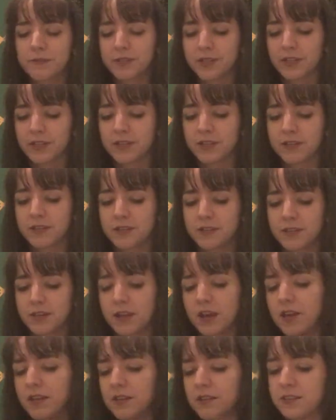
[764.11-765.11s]
because the
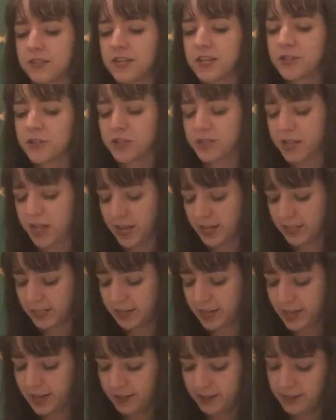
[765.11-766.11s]
connotation I
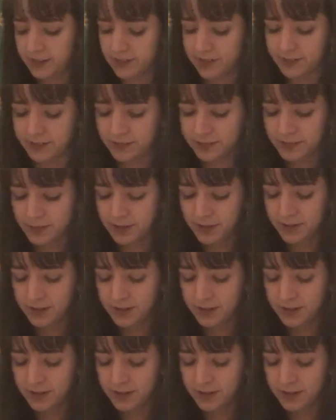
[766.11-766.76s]
get is